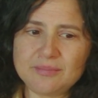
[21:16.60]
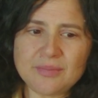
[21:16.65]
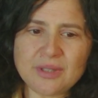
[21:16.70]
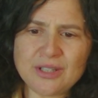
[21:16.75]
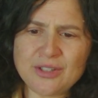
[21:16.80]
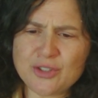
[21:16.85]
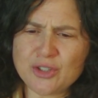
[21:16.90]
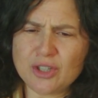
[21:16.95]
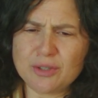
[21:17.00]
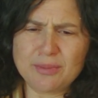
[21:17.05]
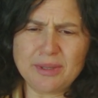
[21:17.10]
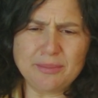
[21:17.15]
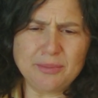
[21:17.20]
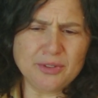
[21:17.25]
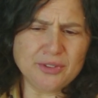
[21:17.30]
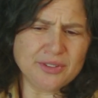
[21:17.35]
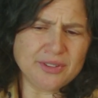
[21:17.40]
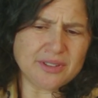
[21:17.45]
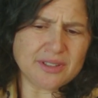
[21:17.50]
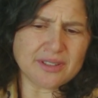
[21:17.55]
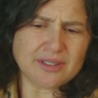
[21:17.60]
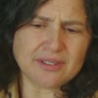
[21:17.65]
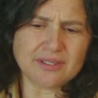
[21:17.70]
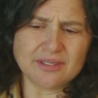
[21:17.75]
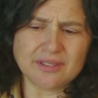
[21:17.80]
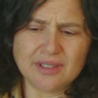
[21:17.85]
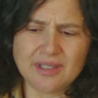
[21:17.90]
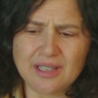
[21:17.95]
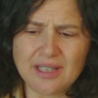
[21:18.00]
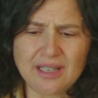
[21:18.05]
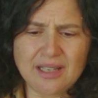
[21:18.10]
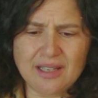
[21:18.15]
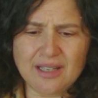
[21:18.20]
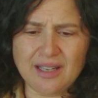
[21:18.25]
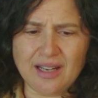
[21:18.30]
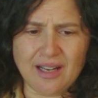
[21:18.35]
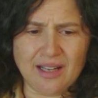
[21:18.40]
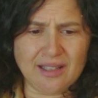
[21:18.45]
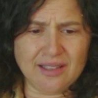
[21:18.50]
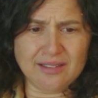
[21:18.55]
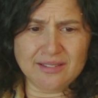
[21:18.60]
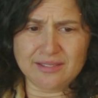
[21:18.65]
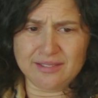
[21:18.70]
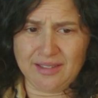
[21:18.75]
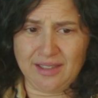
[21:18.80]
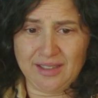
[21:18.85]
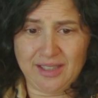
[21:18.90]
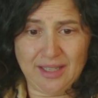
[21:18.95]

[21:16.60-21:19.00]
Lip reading: share my music, and I'll